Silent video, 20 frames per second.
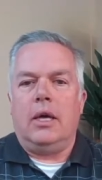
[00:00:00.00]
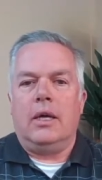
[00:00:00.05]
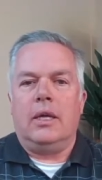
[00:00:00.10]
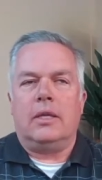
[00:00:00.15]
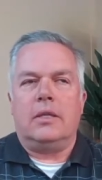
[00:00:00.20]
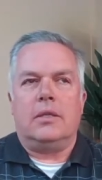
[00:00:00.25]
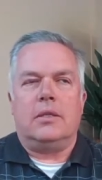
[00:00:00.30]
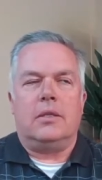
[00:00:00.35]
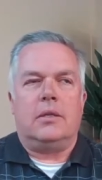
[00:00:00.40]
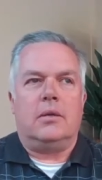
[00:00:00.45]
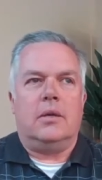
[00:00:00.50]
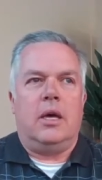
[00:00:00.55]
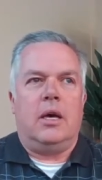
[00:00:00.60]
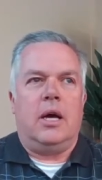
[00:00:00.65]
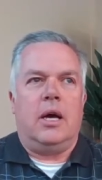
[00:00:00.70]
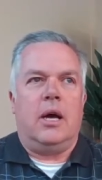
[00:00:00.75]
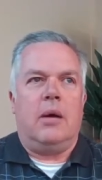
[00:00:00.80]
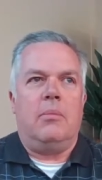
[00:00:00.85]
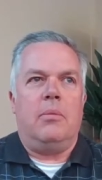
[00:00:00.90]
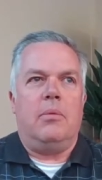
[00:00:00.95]
It's
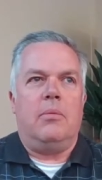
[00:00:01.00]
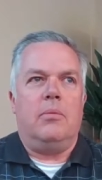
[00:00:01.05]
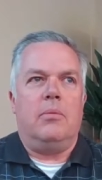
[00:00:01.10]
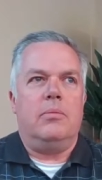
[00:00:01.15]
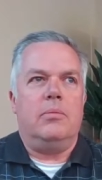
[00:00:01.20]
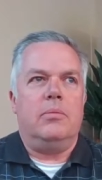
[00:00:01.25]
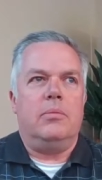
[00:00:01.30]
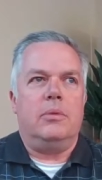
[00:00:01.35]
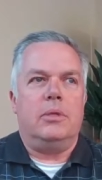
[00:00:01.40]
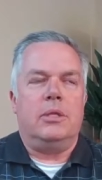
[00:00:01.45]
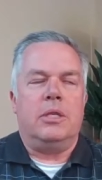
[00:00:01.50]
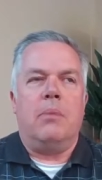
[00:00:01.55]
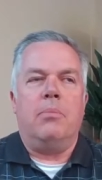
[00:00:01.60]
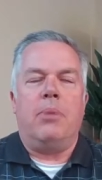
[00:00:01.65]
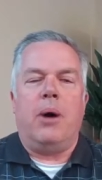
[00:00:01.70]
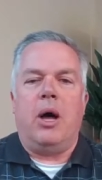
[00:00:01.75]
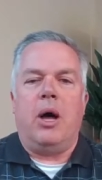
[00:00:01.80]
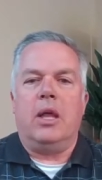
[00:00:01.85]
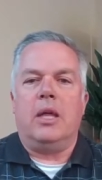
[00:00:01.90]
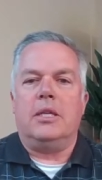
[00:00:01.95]
um, some
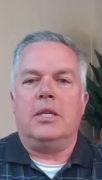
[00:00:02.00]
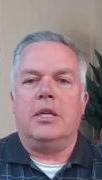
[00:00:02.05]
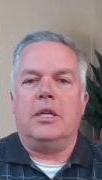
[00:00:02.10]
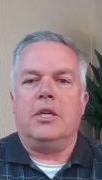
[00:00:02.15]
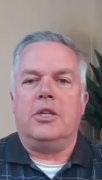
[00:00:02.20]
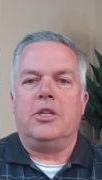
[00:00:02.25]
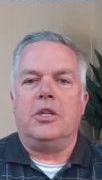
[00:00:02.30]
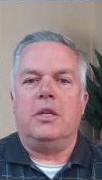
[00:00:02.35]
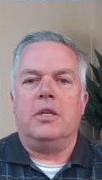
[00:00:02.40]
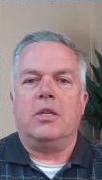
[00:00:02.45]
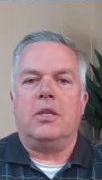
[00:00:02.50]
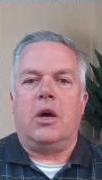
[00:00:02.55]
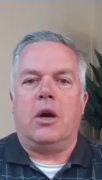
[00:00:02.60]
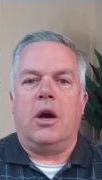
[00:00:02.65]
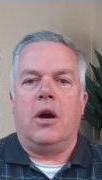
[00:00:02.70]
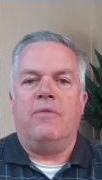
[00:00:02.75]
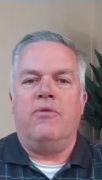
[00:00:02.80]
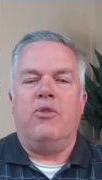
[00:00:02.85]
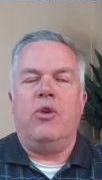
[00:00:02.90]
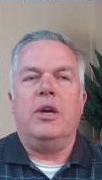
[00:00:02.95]
politicians
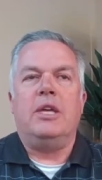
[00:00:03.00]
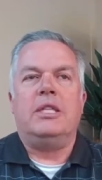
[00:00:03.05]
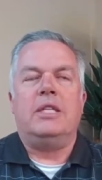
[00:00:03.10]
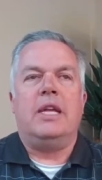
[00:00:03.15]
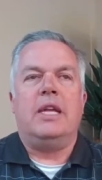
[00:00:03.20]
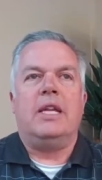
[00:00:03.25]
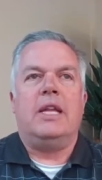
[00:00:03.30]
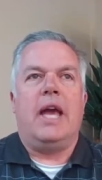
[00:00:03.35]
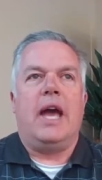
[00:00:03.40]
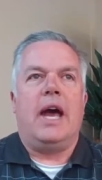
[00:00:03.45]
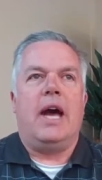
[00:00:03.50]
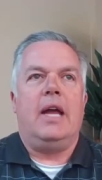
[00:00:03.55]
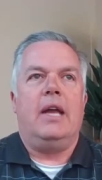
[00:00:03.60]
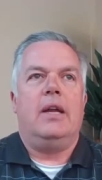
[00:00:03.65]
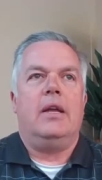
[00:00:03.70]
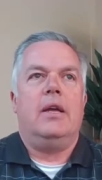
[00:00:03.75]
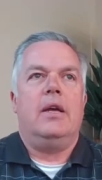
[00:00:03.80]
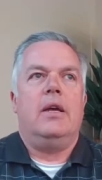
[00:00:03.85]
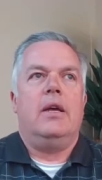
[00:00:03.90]
are voicing that,